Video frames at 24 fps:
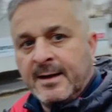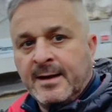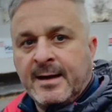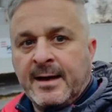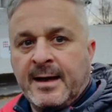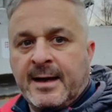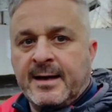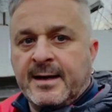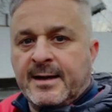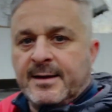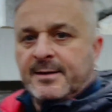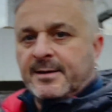
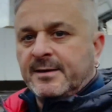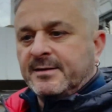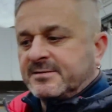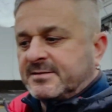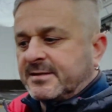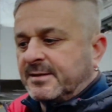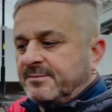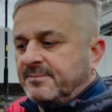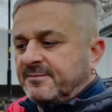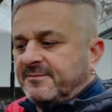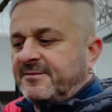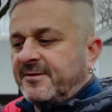And
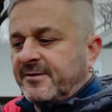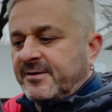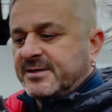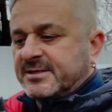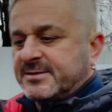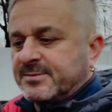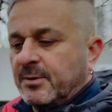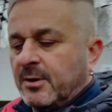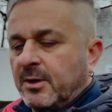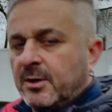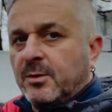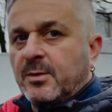some very
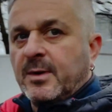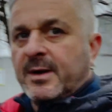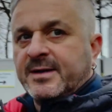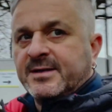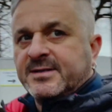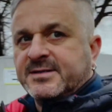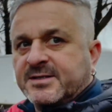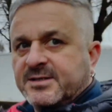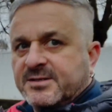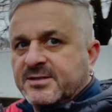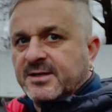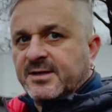small
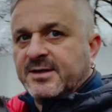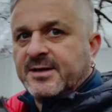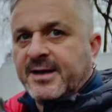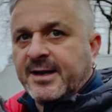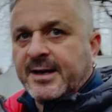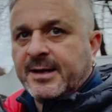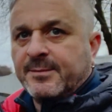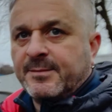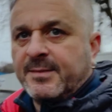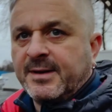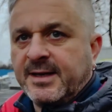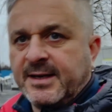ones
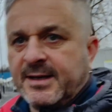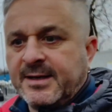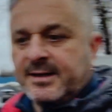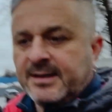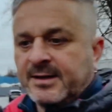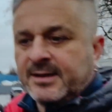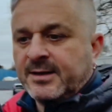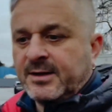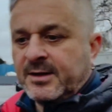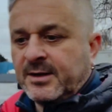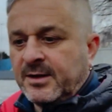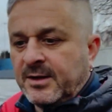near me,
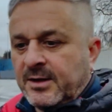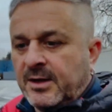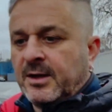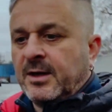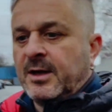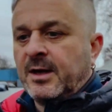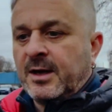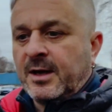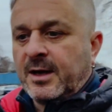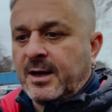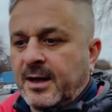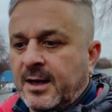
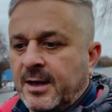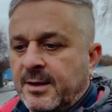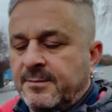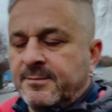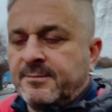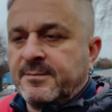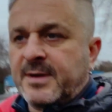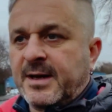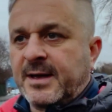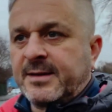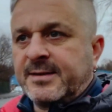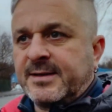
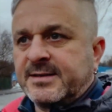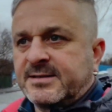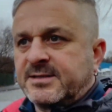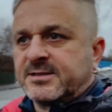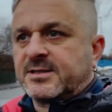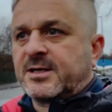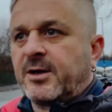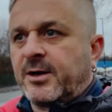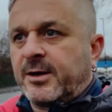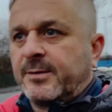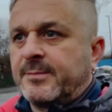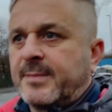and this is
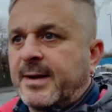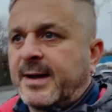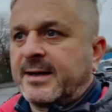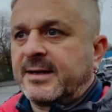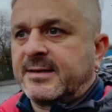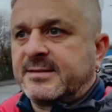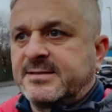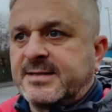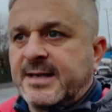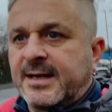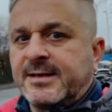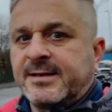going
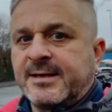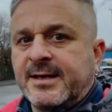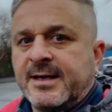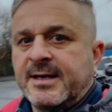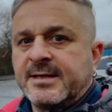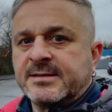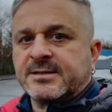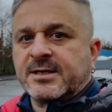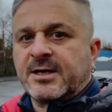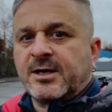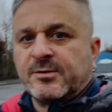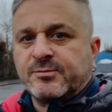back 10
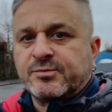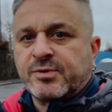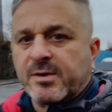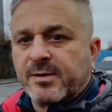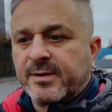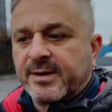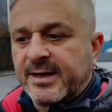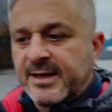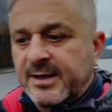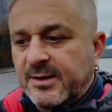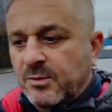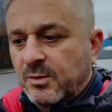years ago
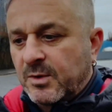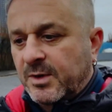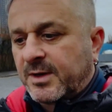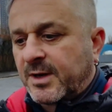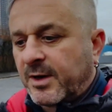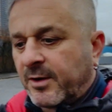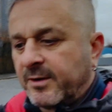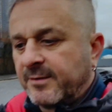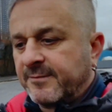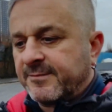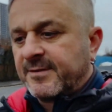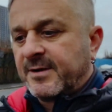probably, were
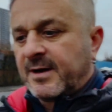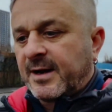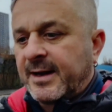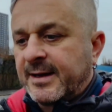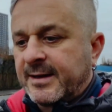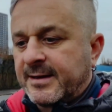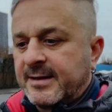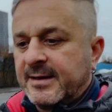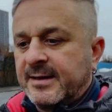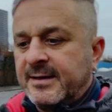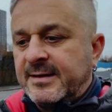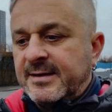going for
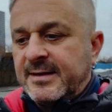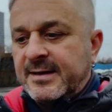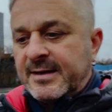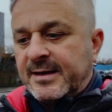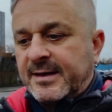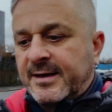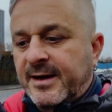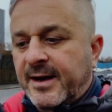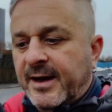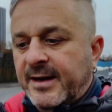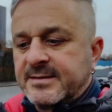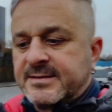like
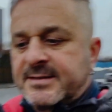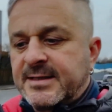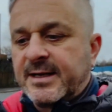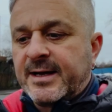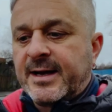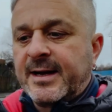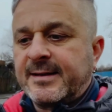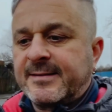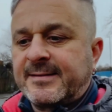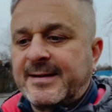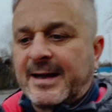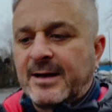
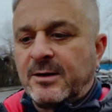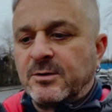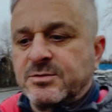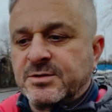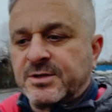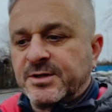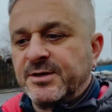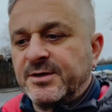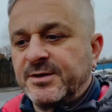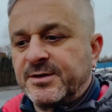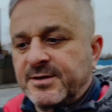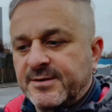
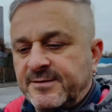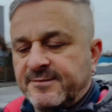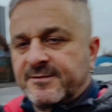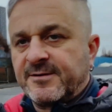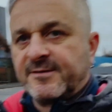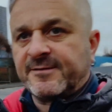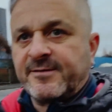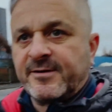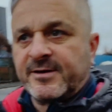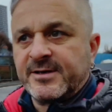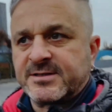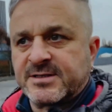99,000 for
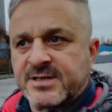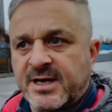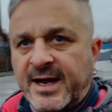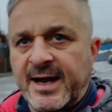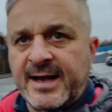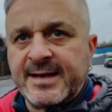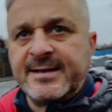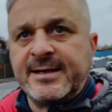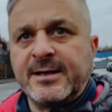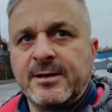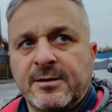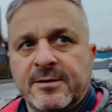very
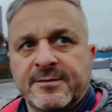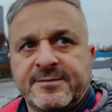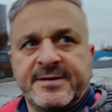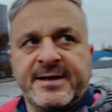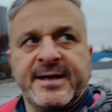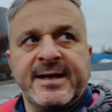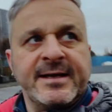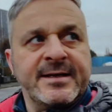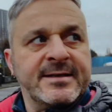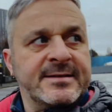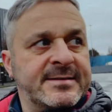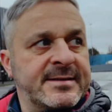tiny little
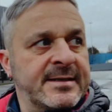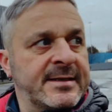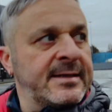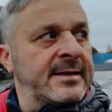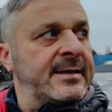things.